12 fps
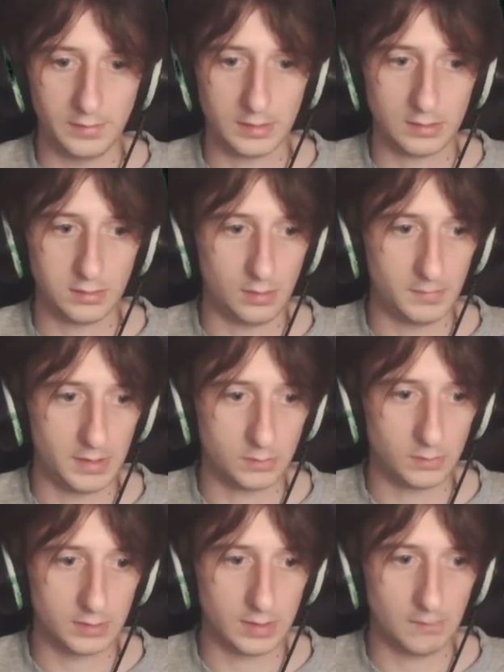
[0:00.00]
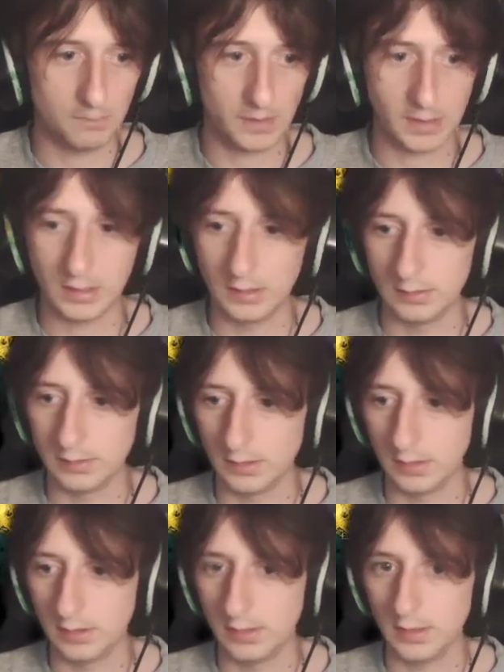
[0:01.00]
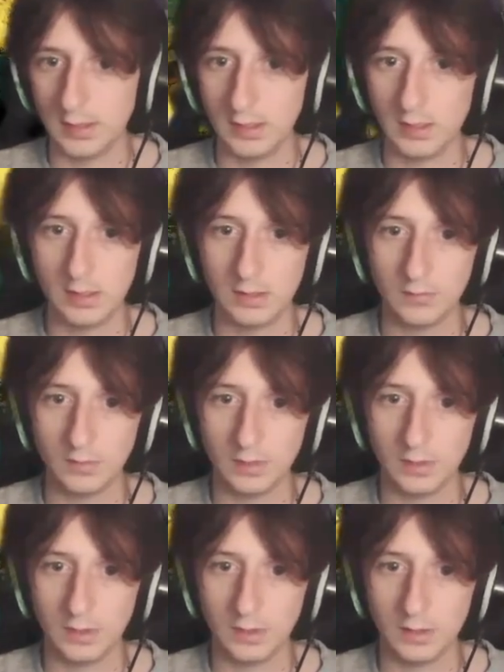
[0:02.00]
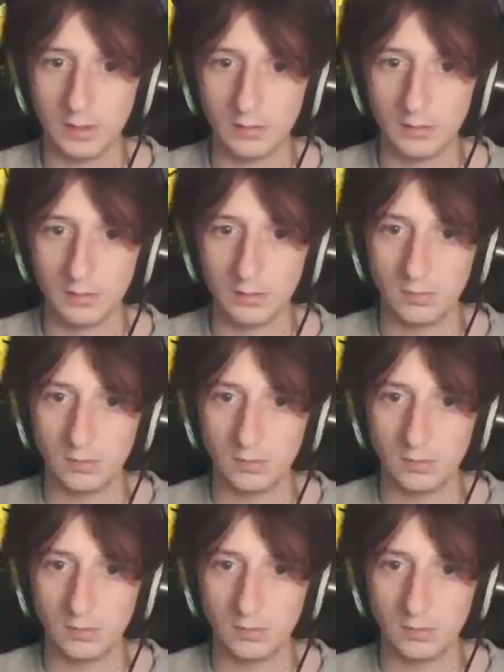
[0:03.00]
This lot might as well get back into there right now.